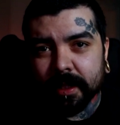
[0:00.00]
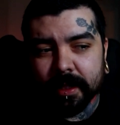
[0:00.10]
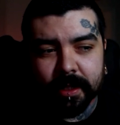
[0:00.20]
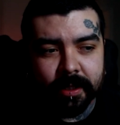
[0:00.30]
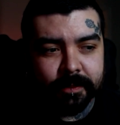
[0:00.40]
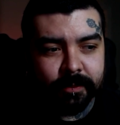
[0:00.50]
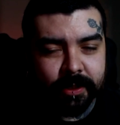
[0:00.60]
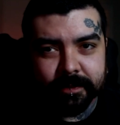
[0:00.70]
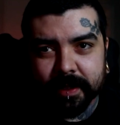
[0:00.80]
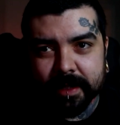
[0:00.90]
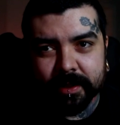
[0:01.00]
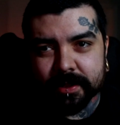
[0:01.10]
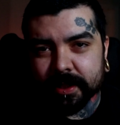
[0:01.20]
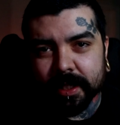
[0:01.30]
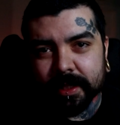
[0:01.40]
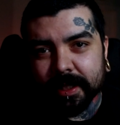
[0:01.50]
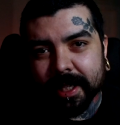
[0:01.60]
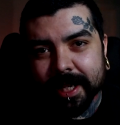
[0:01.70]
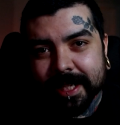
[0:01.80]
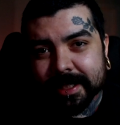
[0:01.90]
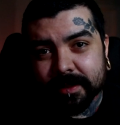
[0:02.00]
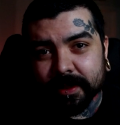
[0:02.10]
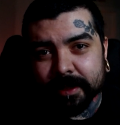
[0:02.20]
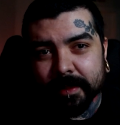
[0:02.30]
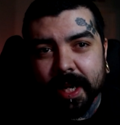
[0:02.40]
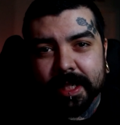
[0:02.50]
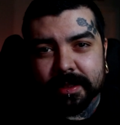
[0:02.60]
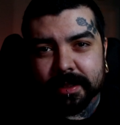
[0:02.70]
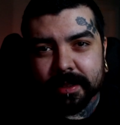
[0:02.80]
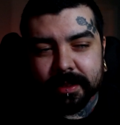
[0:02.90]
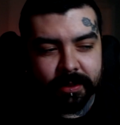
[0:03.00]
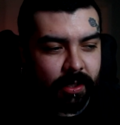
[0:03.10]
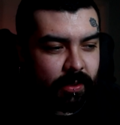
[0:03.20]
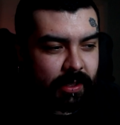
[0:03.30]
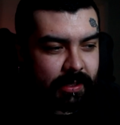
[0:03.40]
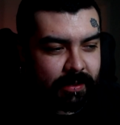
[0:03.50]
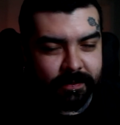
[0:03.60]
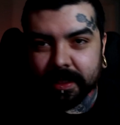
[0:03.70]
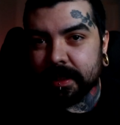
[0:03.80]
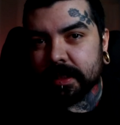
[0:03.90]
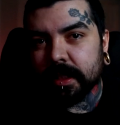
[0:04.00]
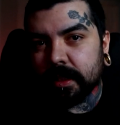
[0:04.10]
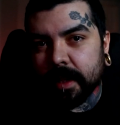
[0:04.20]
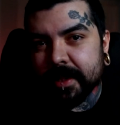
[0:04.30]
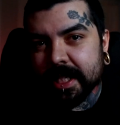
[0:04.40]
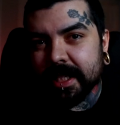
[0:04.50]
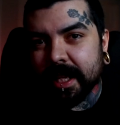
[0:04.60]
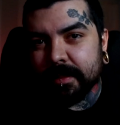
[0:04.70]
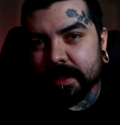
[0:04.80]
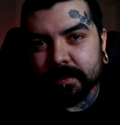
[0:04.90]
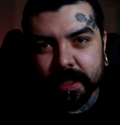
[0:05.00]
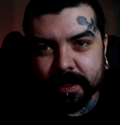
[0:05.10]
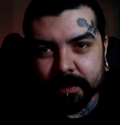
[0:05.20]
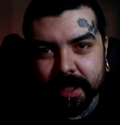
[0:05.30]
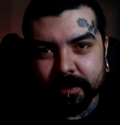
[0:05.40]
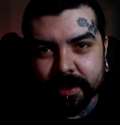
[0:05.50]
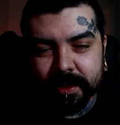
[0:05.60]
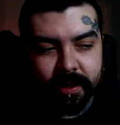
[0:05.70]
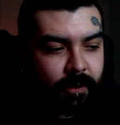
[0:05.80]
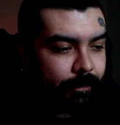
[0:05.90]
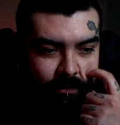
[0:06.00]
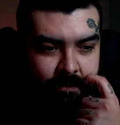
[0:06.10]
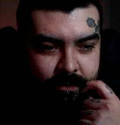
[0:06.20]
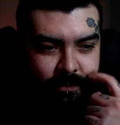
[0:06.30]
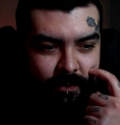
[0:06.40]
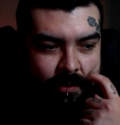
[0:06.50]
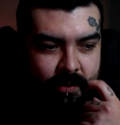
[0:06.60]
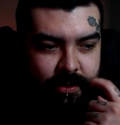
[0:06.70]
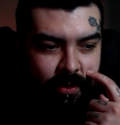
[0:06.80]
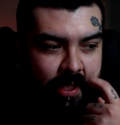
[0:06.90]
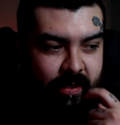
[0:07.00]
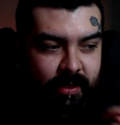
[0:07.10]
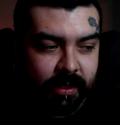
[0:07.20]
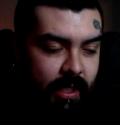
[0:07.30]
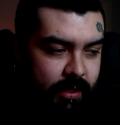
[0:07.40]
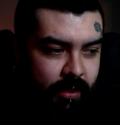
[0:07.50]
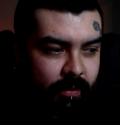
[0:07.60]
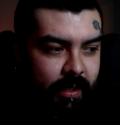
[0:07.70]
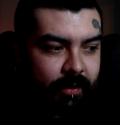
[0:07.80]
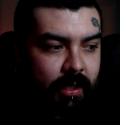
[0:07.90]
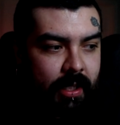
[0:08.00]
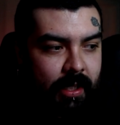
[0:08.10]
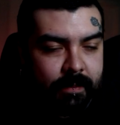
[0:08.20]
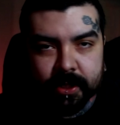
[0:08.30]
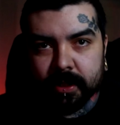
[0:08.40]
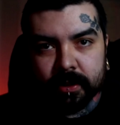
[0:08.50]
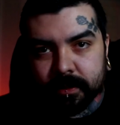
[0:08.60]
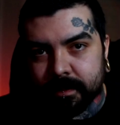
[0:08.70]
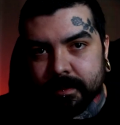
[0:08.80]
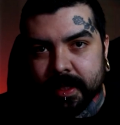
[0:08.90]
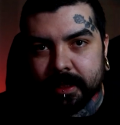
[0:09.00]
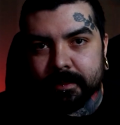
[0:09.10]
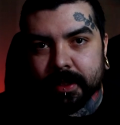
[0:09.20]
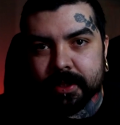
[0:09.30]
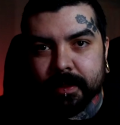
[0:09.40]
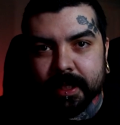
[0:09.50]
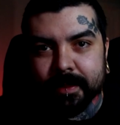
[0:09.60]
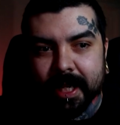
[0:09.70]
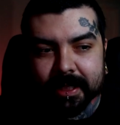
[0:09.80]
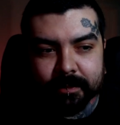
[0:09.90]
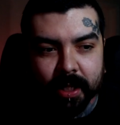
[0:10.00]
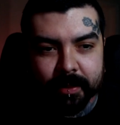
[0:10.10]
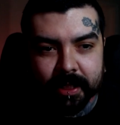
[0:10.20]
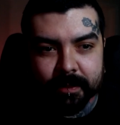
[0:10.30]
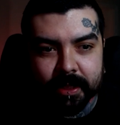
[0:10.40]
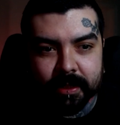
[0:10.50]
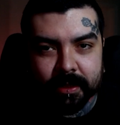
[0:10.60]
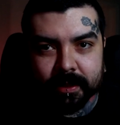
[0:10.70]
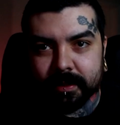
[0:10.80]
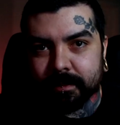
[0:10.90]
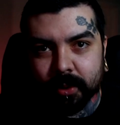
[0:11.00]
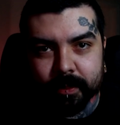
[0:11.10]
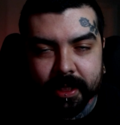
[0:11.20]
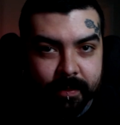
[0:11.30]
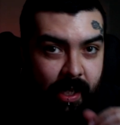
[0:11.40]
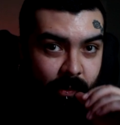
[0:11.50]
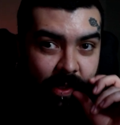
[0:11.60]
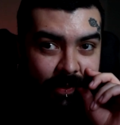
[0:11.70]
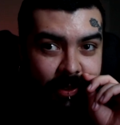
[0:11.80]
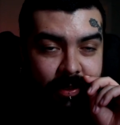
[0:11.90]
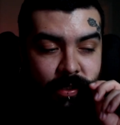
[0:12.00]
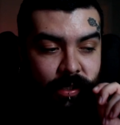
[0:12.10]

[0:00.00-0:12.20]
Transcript: um, with the 500 on it. And I didn't really mind, you know, because it's, I mean, he gave me the money to play with, you know? So I just like, yeah, sure, whatever. I'm sure he'll make a bunch of money back and probably give me more money back, whatever.